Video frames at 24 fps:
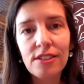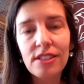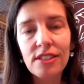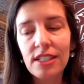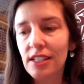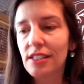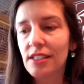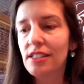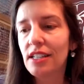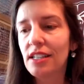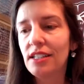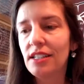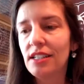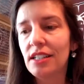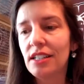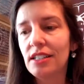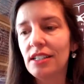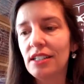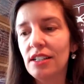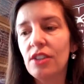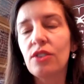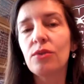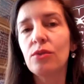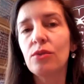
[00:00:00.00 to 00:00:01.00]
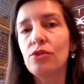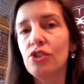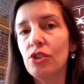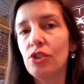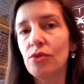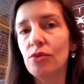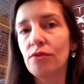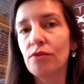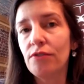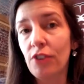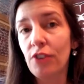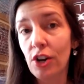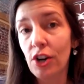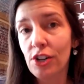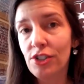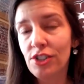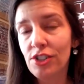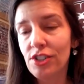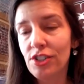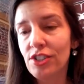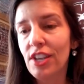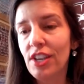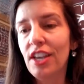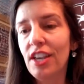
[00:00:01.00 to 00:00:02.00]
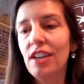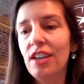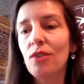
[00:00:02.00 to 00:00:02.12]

is extended through June 1st.